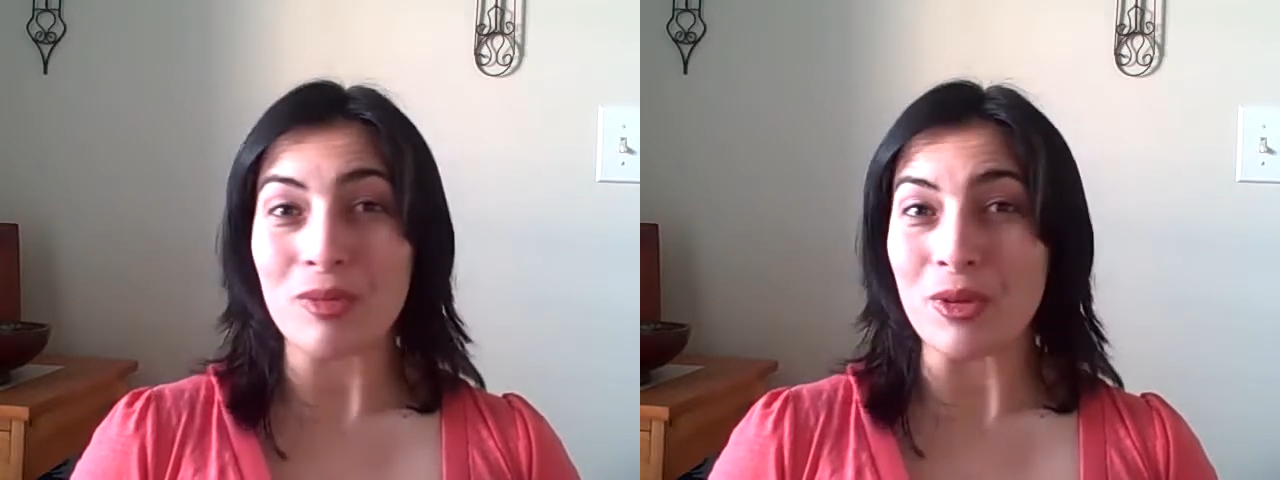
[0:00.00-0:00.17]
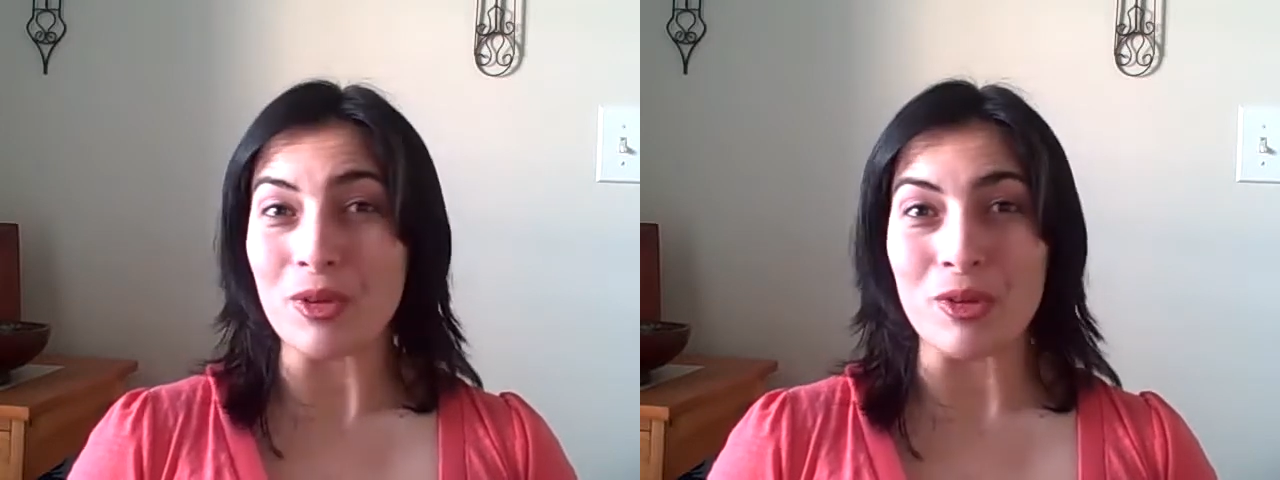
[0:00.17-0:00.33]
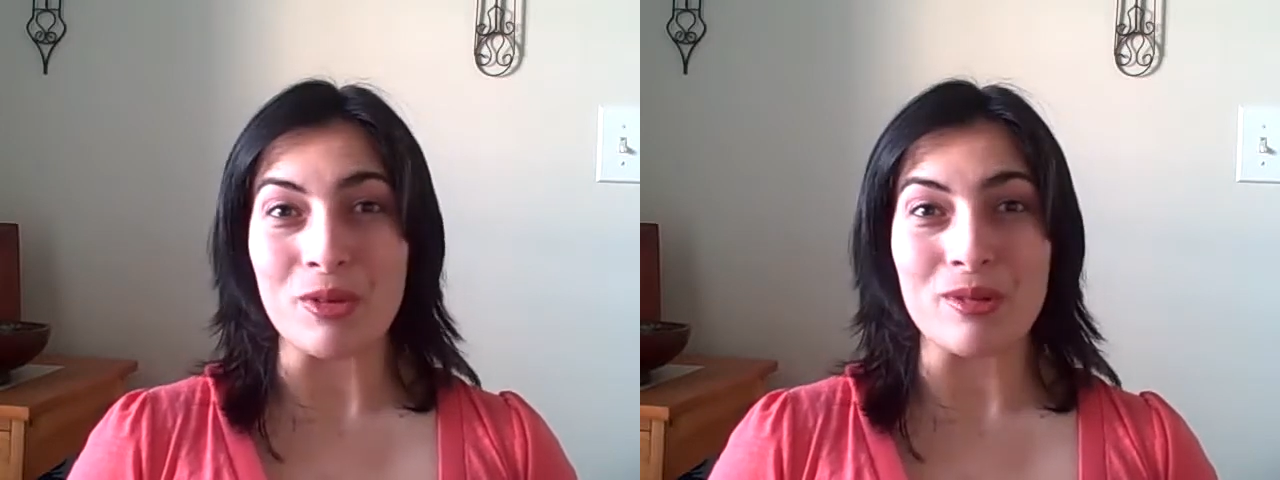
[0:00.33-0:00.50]

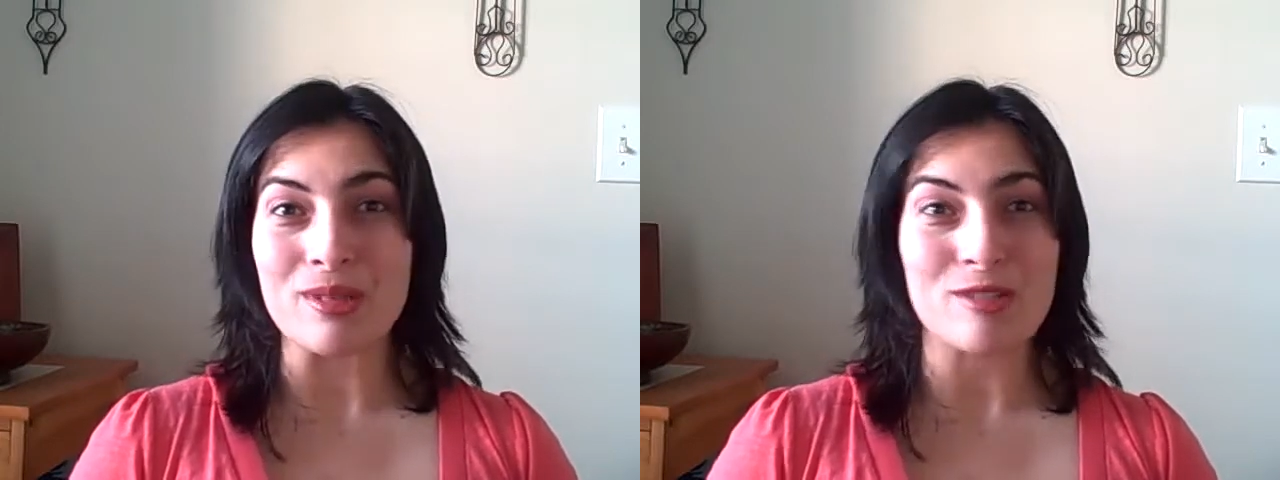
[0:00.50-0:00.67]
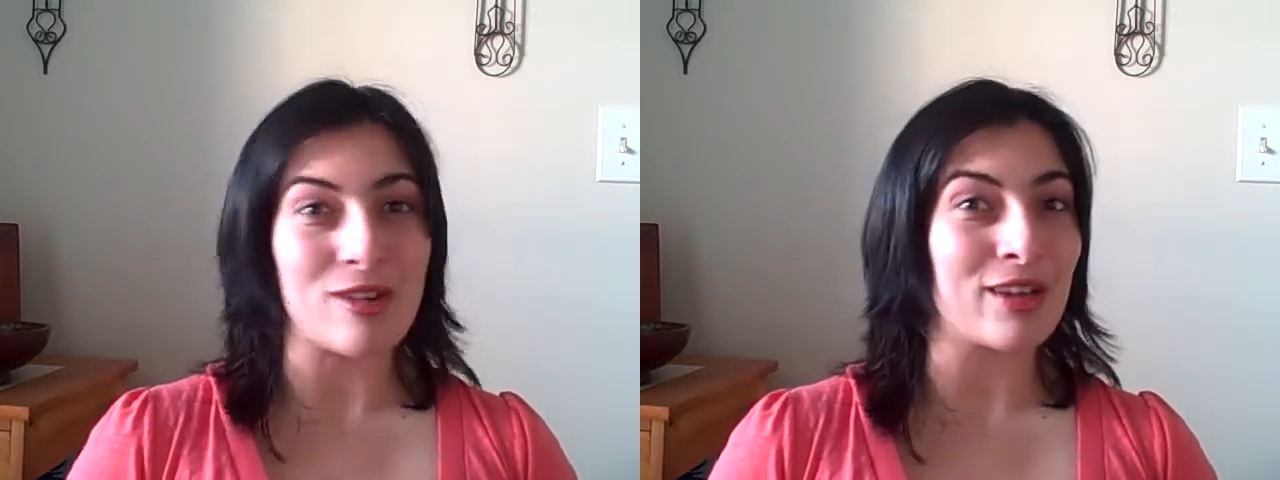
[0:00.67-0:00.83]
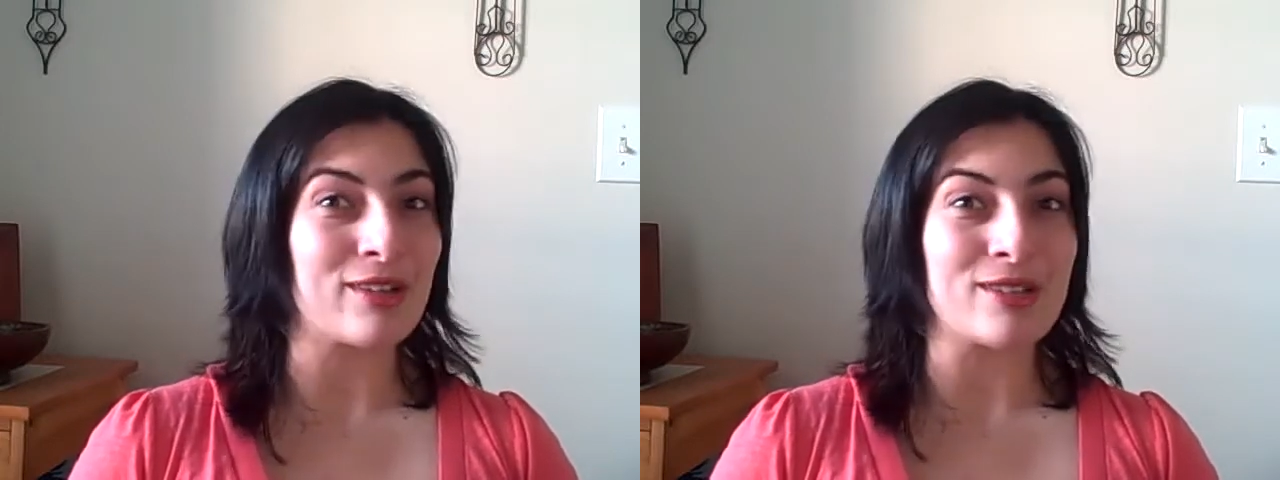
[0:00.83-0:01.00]
through
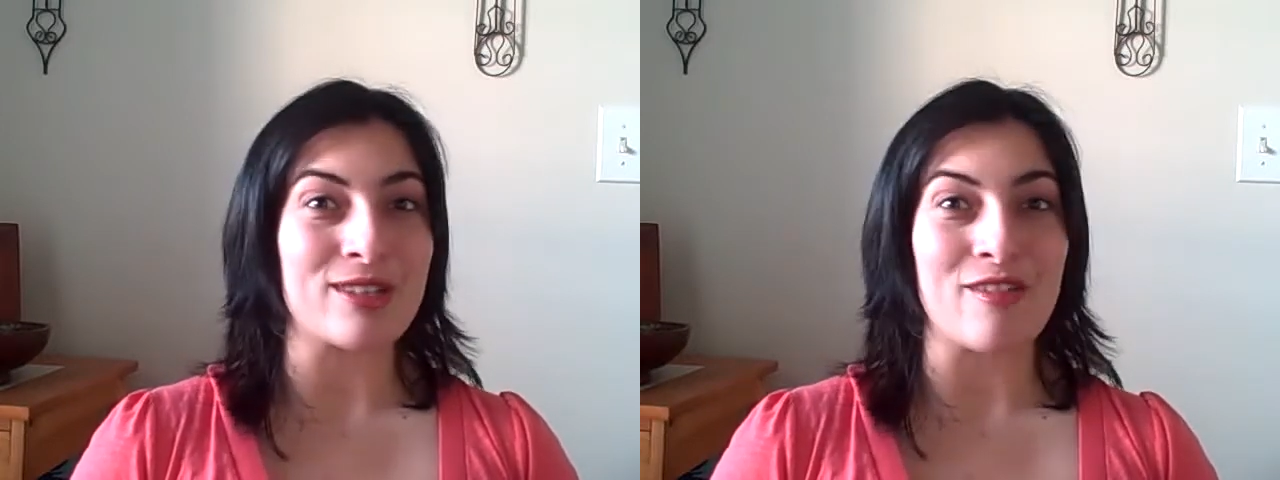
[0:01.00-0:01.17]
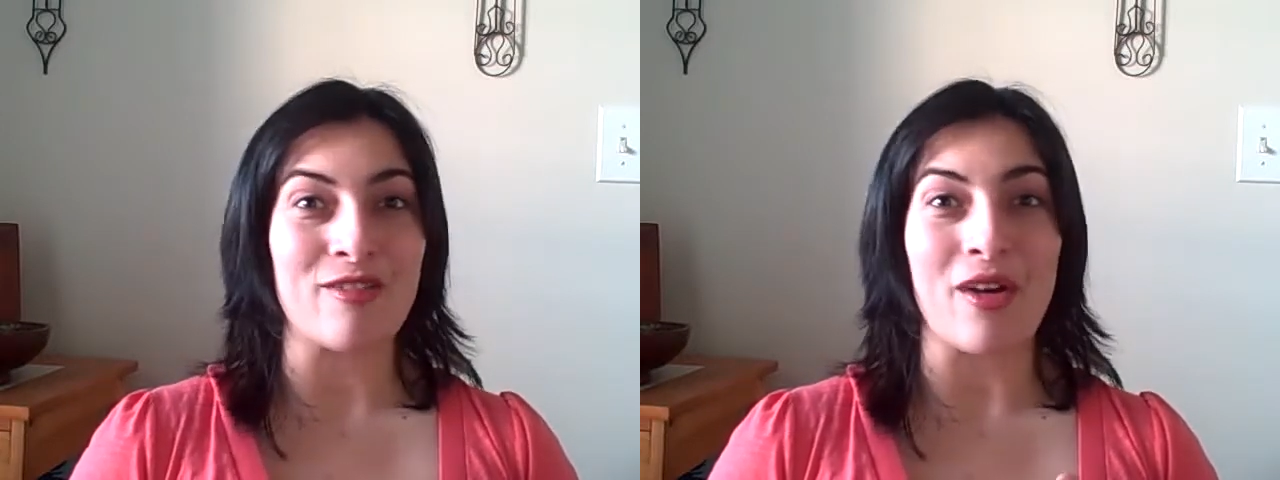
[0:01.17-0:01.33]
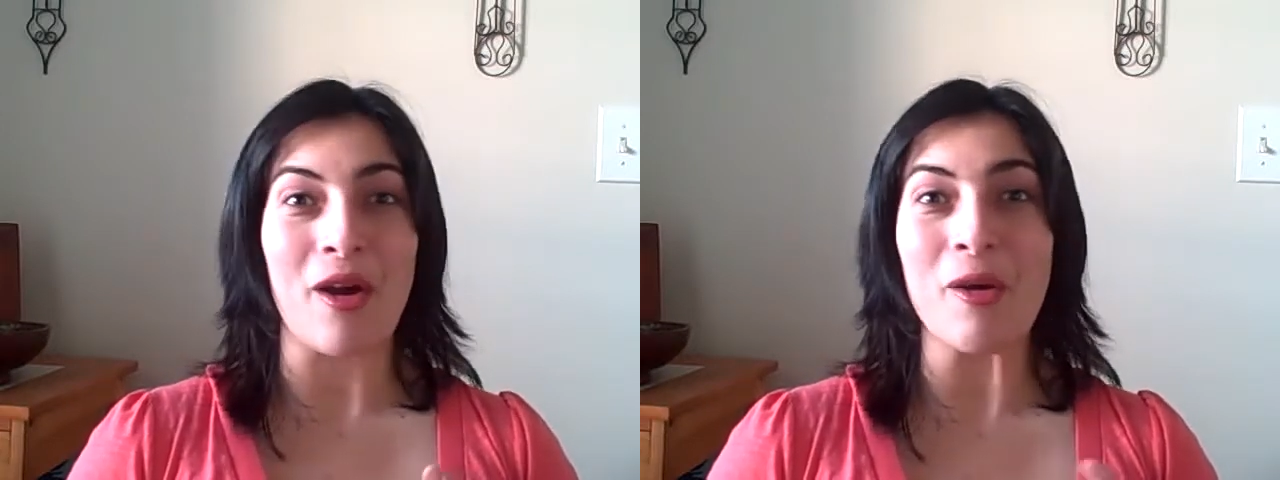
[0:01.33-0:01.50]
struggles
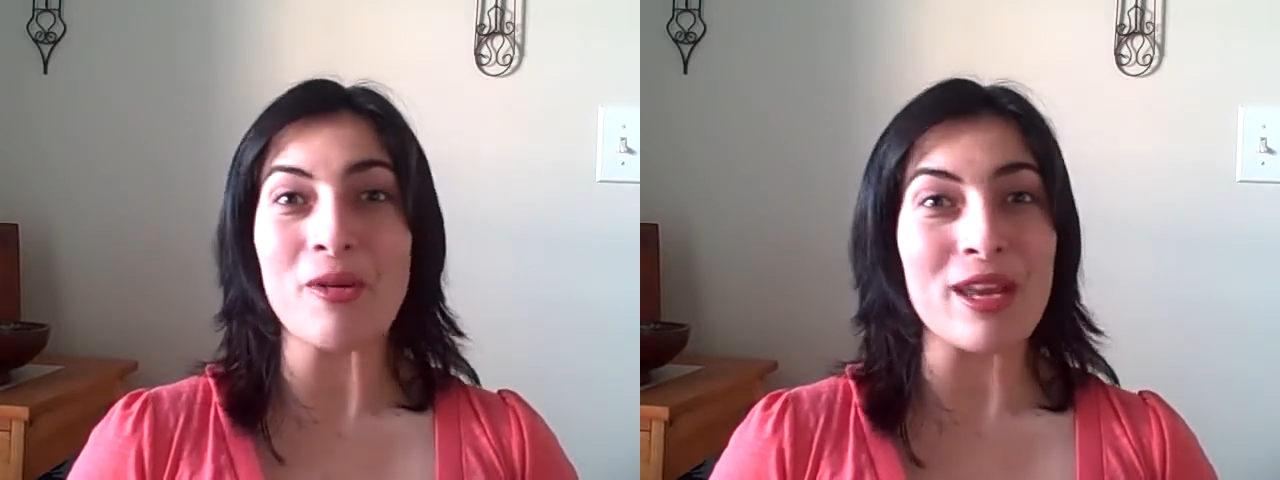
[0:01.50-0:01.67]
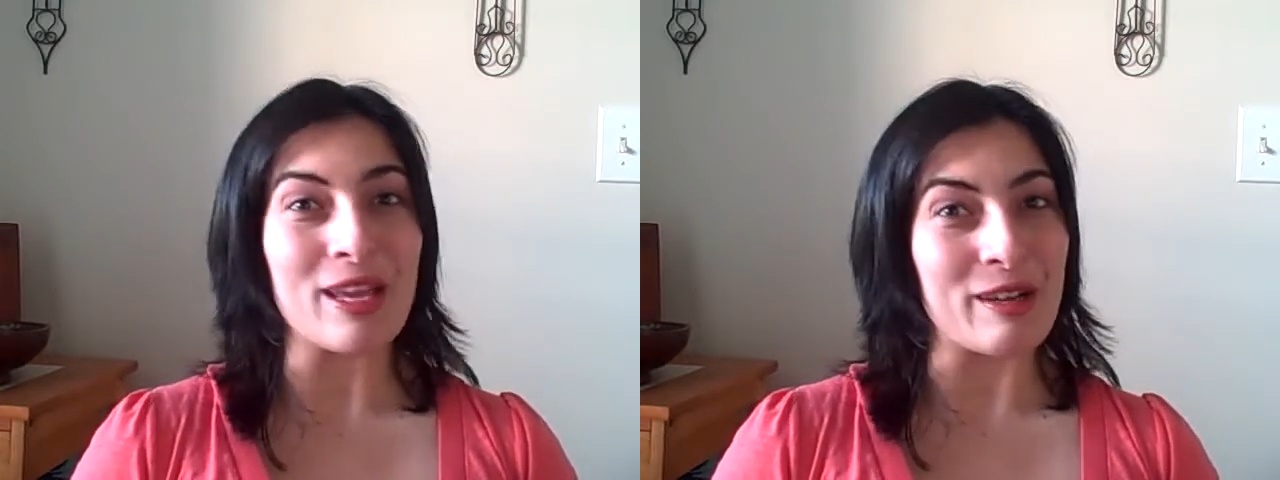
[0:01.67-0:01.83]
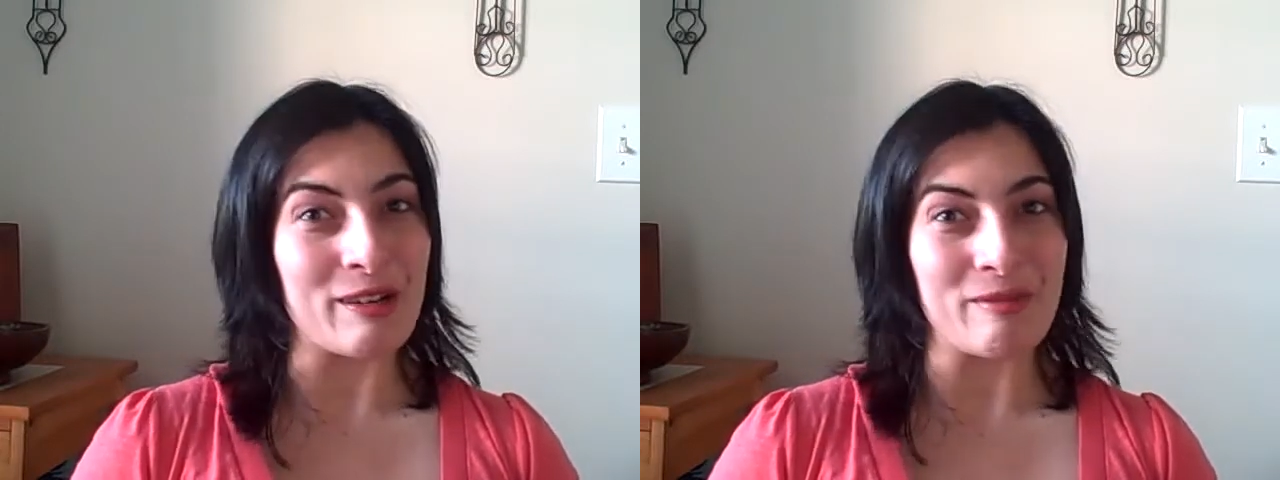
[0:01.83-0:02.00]
of
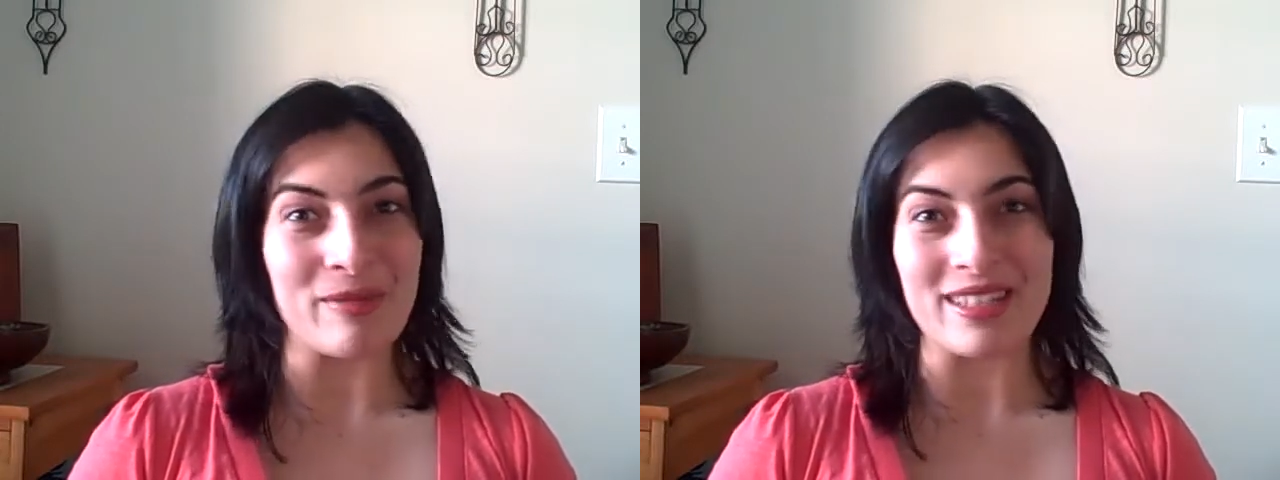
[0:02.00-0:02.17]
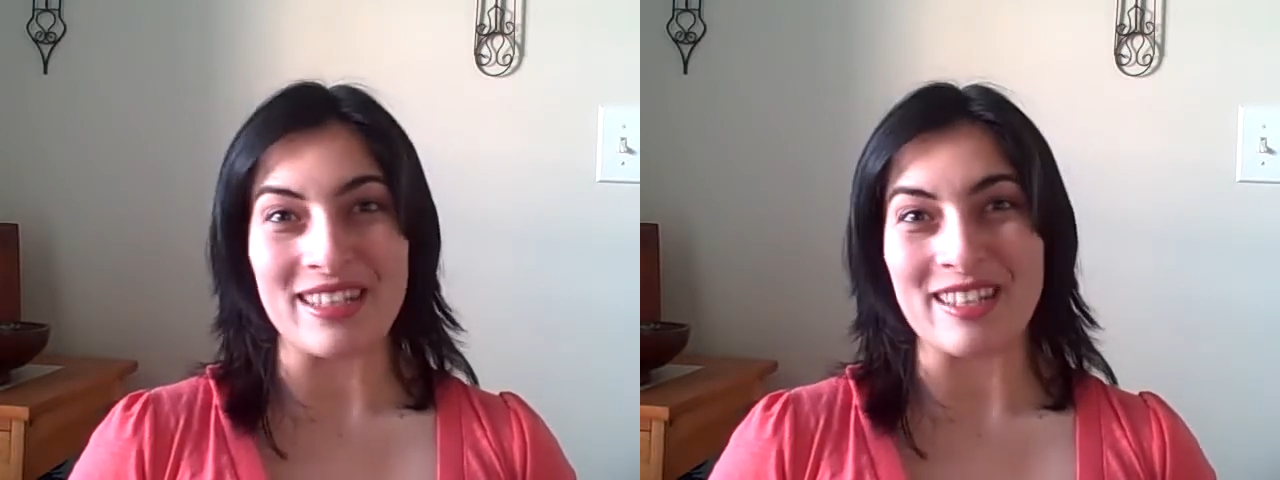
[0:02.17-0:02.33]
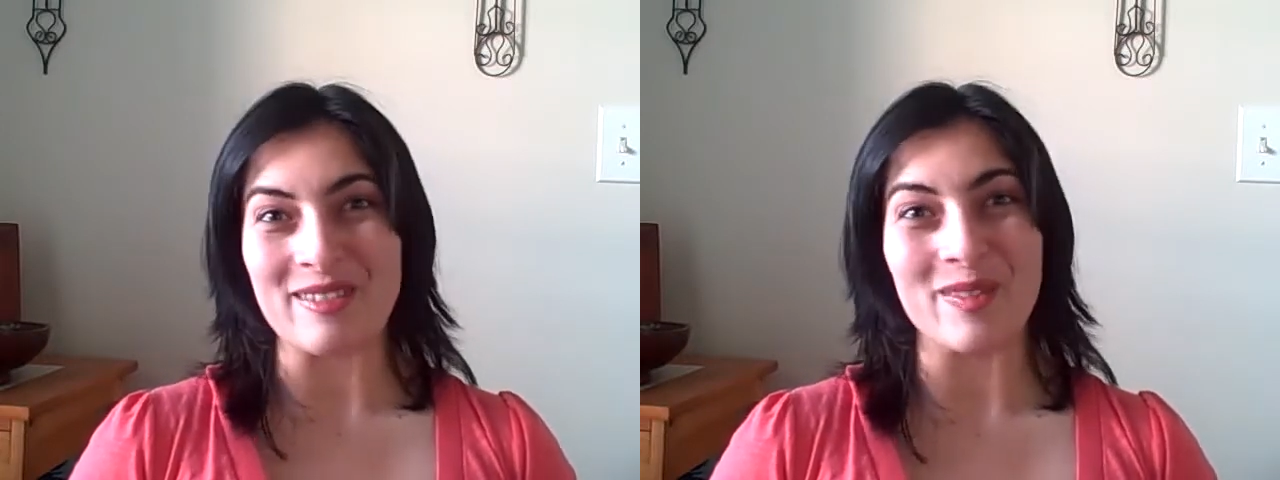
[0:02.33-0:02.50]
owning your own
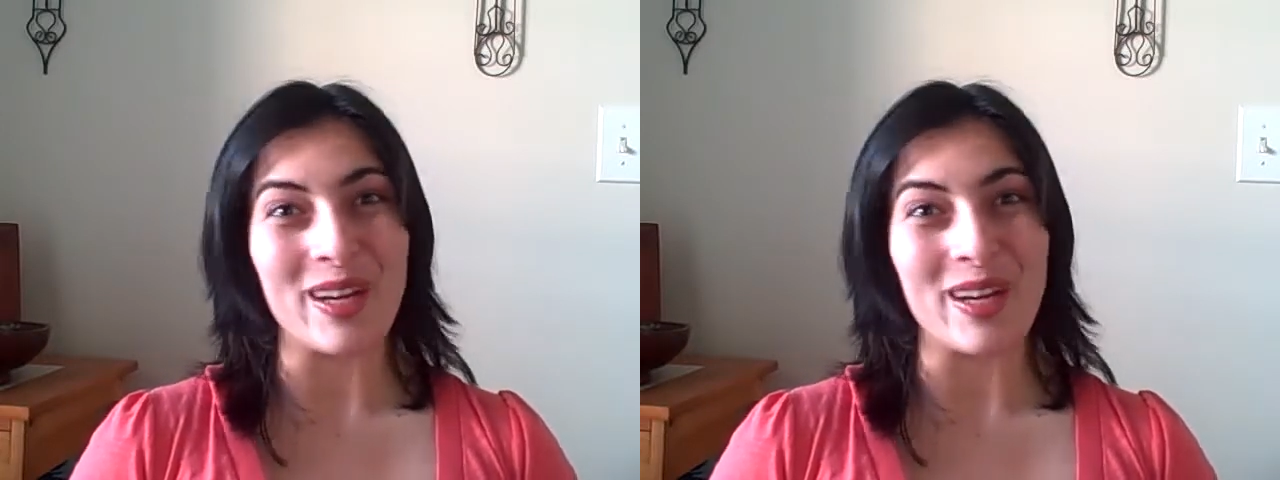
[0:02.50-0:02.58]
business,